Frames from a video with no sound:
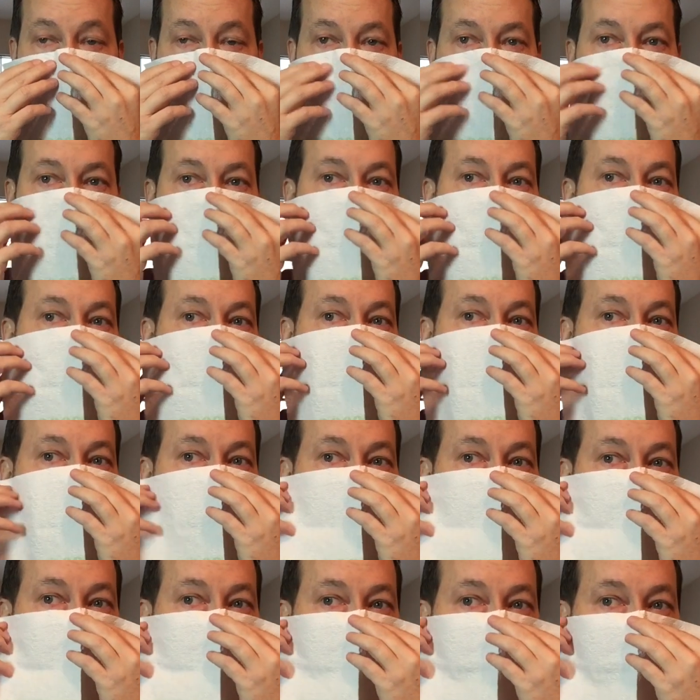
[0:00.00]
and
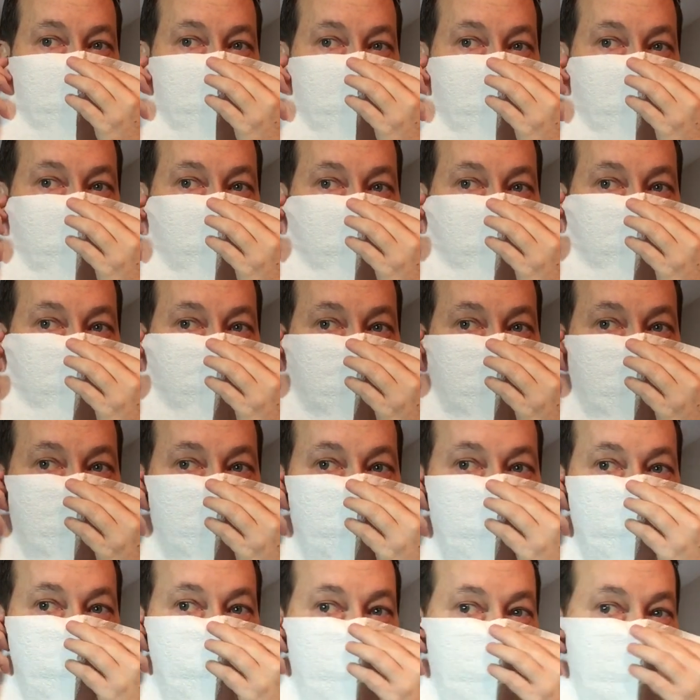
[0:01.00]
what you want to
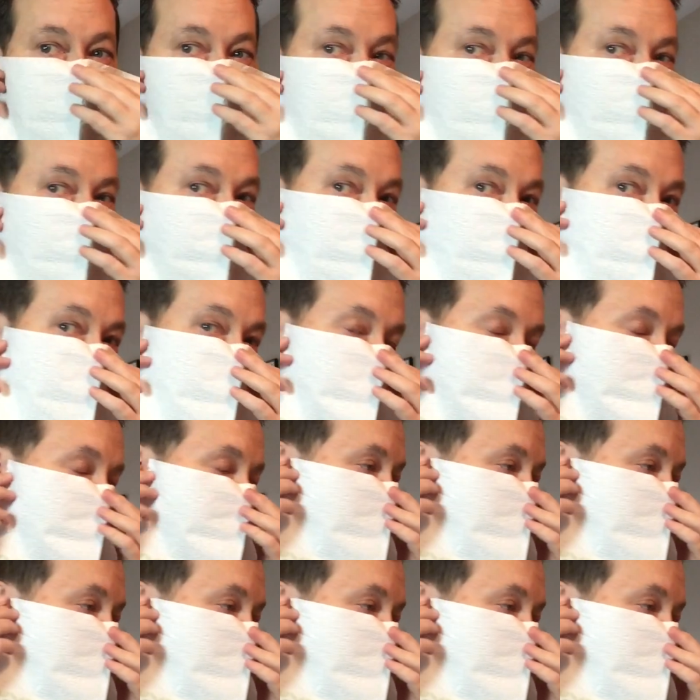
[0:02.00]
do is get